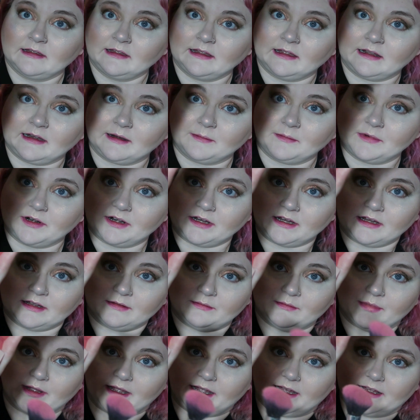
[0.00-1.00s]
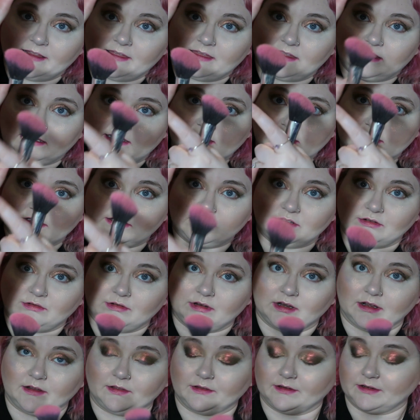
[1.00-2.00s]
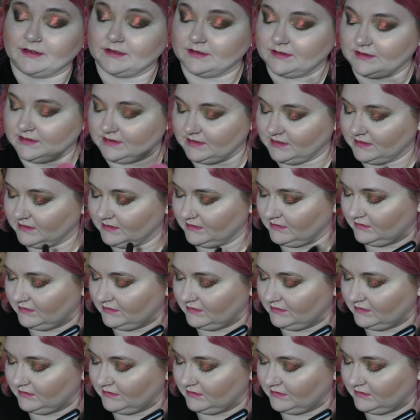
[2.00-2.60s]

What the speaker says: And I'm going to combine these two colors.